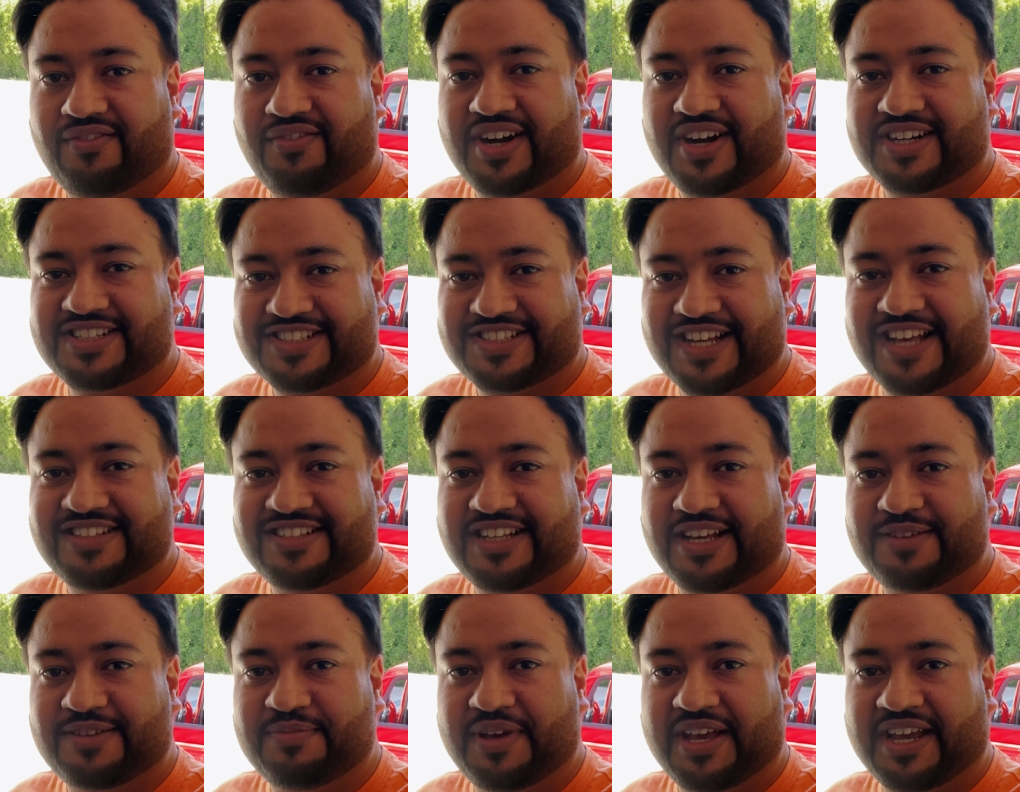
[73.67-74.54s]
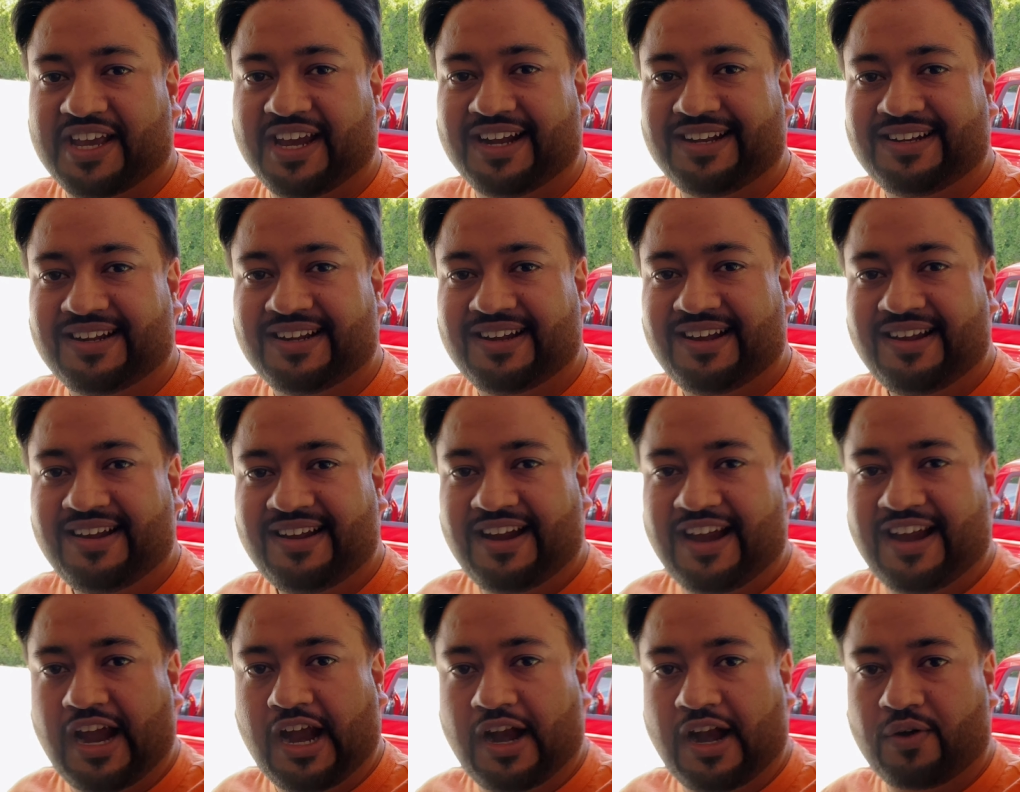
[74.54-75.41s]
what size I make it
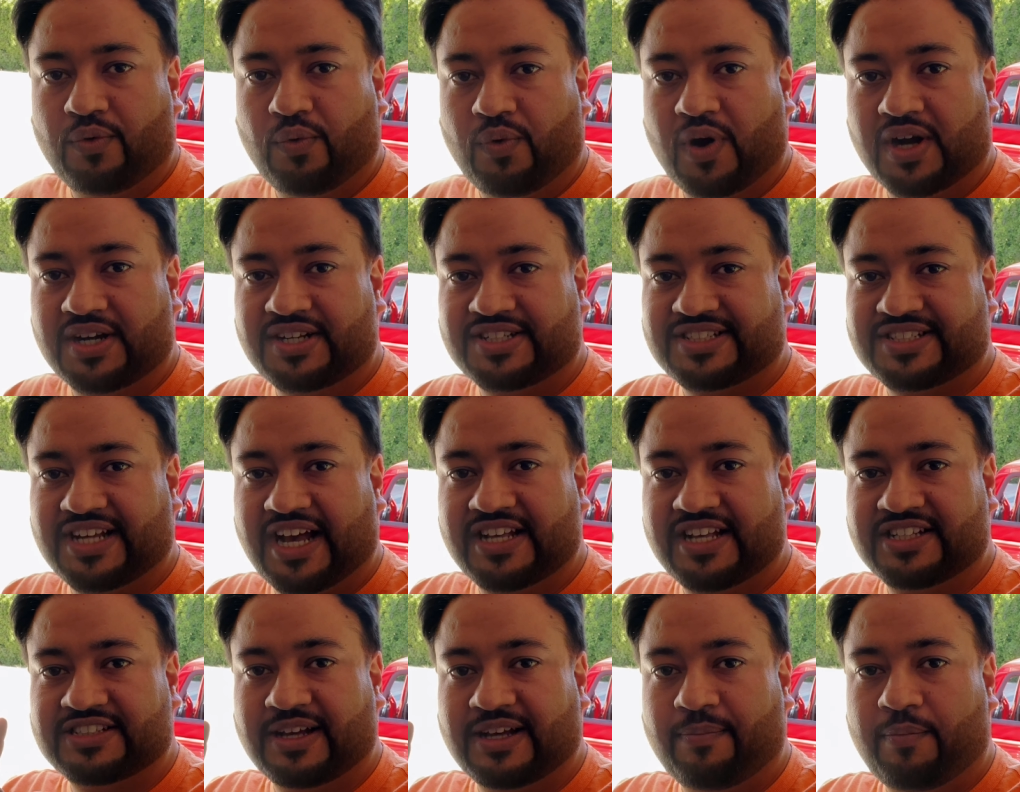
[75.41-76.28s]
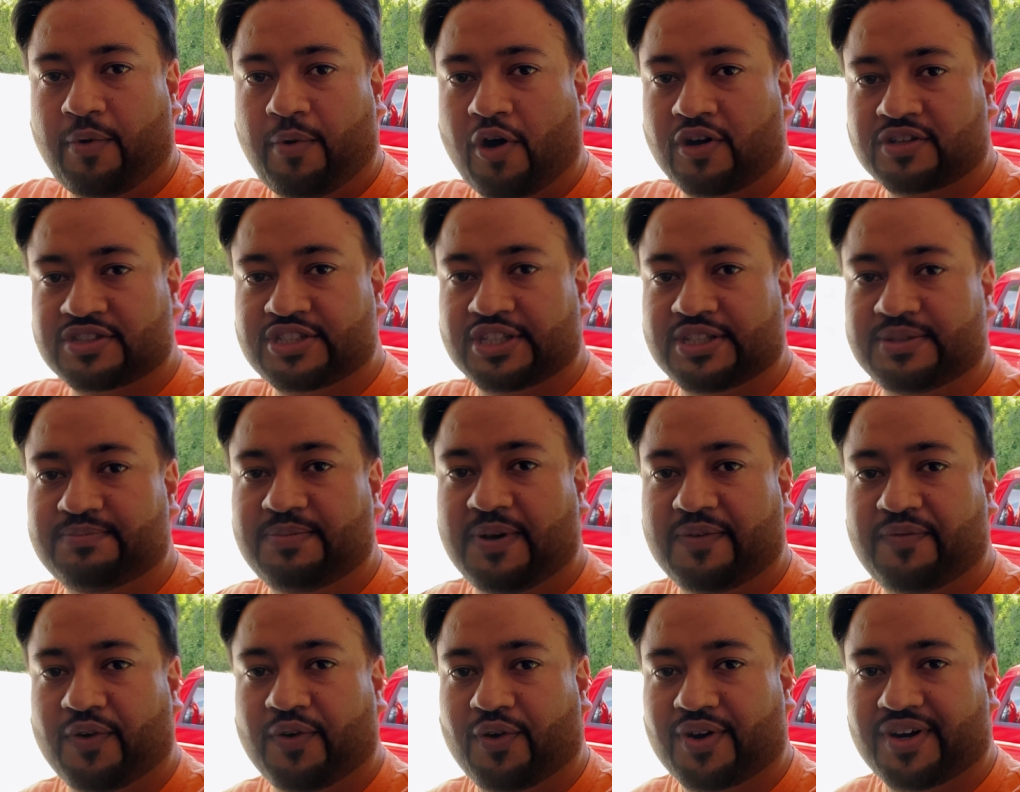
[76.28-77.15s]
and what size the box is
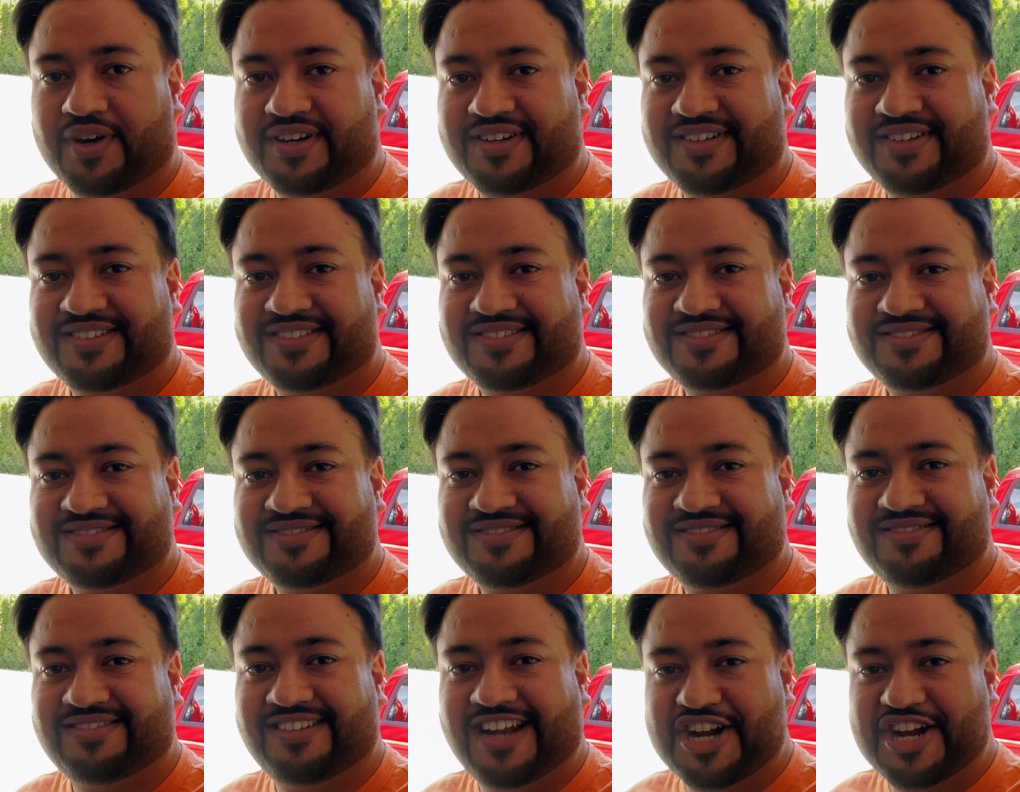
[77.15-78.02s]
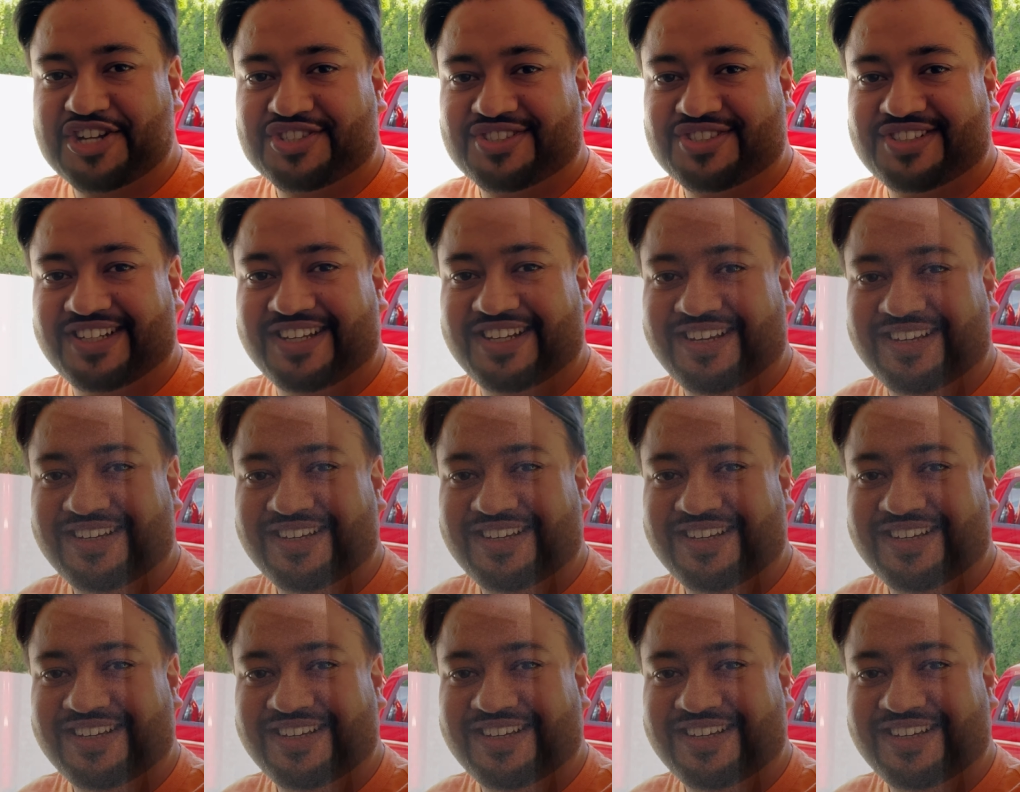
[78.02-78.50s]
before let's see